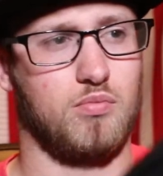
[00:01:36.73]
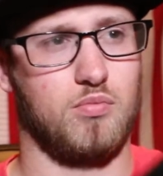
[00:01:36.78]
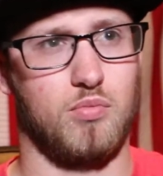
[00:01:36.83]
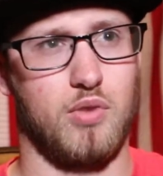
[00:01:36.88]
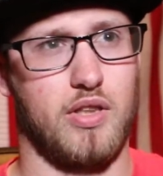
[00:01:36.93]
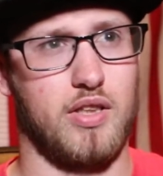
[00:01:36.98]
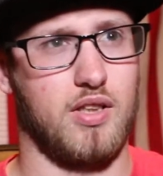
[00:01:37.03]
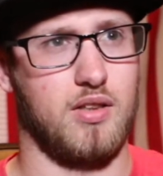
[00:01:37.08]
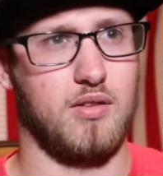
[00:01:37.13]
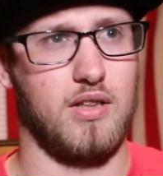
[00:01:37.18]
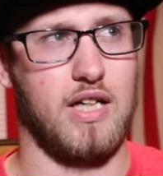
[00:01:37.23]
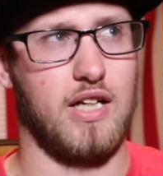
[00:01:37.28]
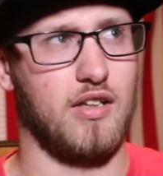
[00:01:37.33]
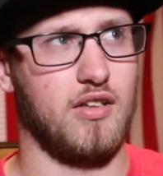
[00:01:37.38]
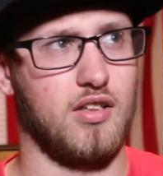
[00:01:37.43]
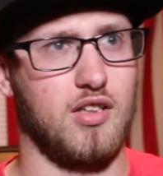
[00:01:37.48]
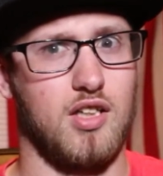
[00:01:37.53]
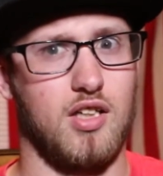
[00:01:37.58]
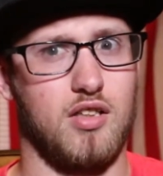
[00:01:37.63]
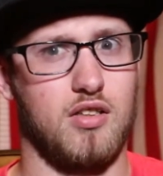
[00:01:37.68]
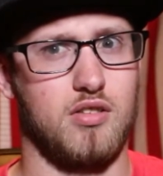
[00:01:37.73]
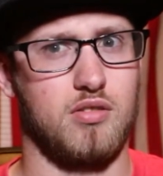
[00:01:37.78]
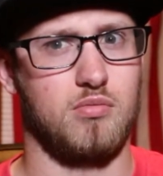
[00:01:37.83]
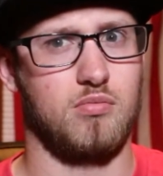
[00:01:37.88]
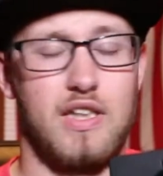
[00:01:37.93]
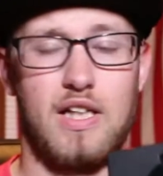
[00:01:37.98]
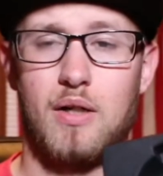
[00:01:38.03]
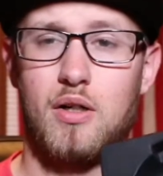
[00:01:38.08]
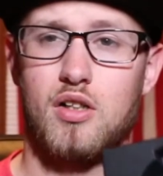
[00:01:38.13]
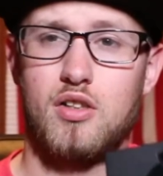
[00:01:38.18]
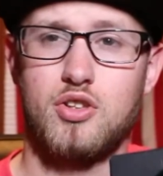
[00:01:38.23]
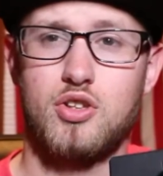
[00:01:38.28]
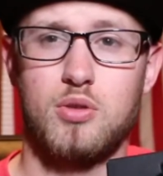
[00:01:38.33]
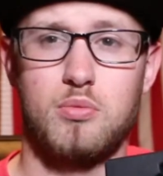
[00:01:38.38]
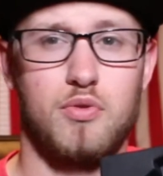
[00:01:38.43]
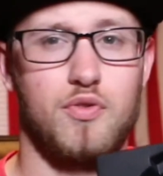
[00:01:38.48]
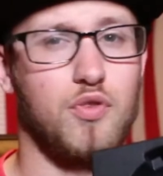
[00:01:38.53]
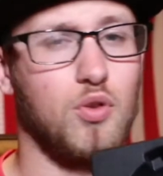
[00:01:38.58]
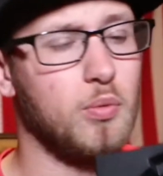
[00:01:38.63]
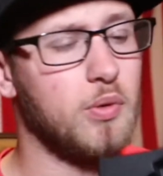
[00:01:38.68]
with it out of the case. Now also,
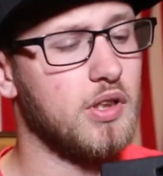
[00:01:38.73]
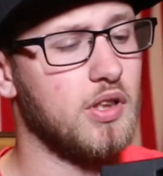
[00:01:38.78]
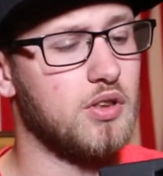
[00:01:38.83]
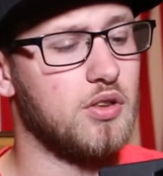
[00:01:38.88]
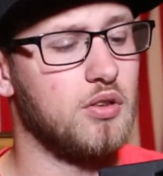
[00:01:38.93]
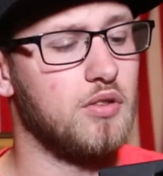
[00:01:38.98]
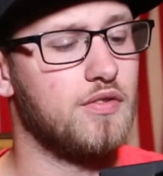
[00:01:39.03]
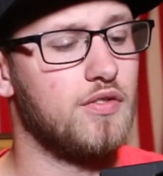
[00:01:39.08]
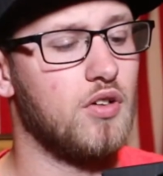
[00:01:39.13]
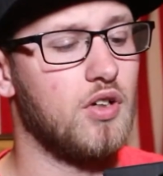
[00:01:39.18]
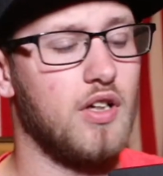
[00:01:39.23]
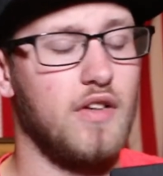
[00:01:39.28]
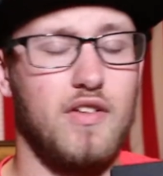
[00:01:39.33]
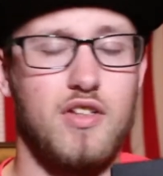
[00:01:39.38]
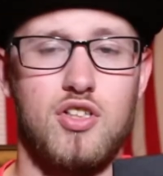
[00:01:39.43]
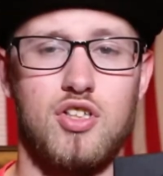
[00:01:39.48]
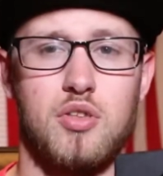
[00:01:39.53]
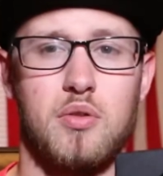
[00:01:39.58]
before we get too far into this,